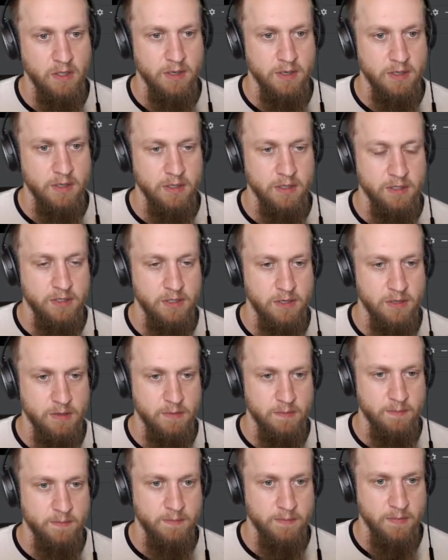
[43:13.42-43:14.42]
So
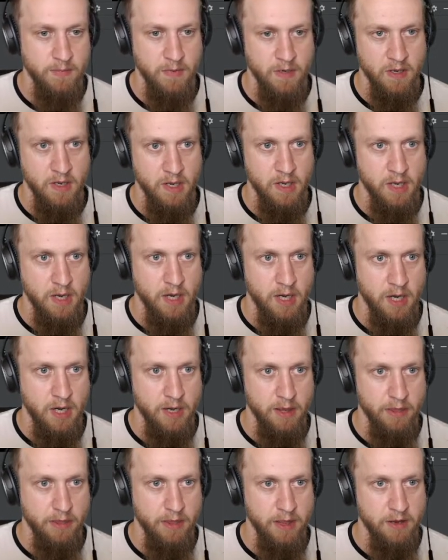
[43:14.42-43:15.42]
in
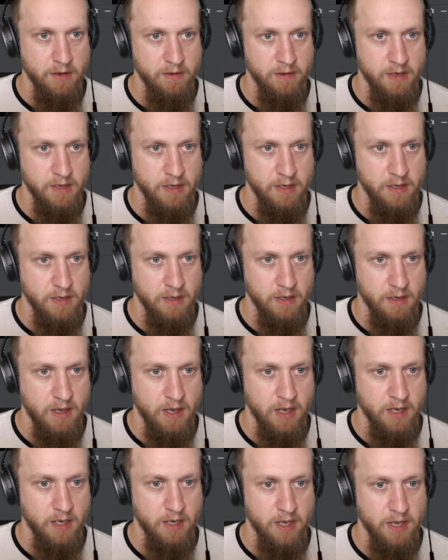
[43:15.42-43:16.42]
theory, I
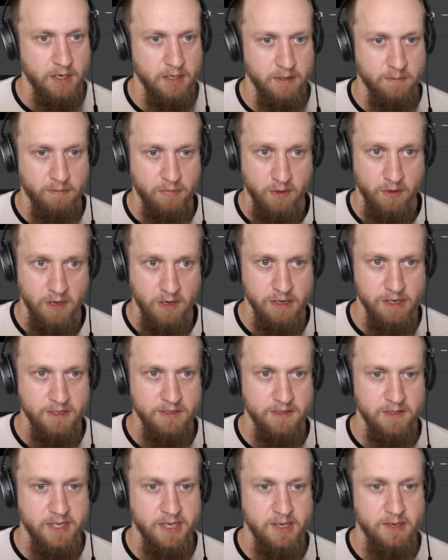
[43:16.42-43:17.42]
can deploy this
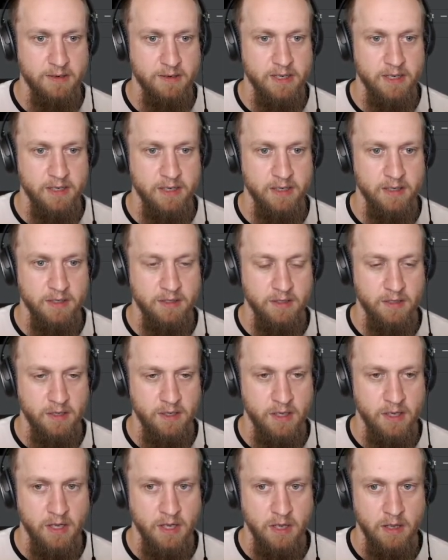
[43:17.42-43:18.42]
now, and
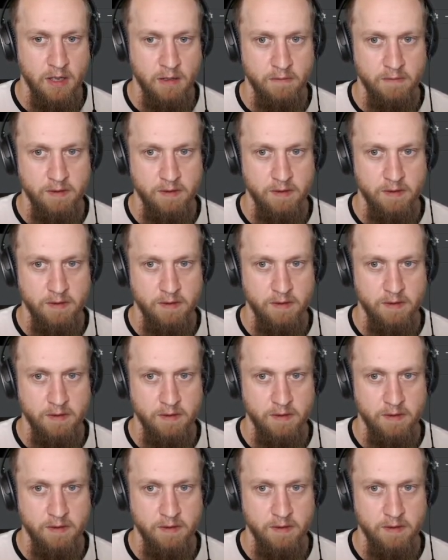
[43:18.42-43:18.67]
you